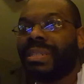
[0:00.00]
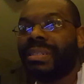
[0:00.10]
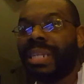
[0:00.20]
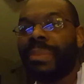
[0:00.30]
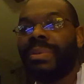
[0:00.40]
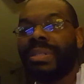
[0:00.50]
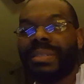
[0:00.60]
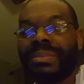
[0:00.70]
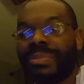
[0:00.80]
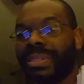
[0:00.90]

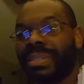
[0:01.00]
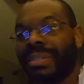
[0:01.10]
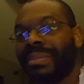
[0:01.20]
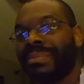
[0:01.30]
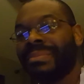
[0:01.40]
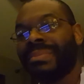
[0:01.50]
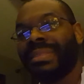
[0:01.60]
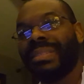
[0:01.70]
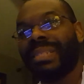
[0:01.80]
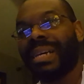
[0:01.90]
Nebula was there.
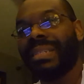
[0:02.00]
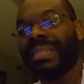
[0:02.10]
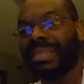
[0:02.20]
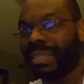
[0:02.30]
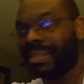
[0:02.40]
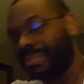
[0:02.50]
I was like, damn,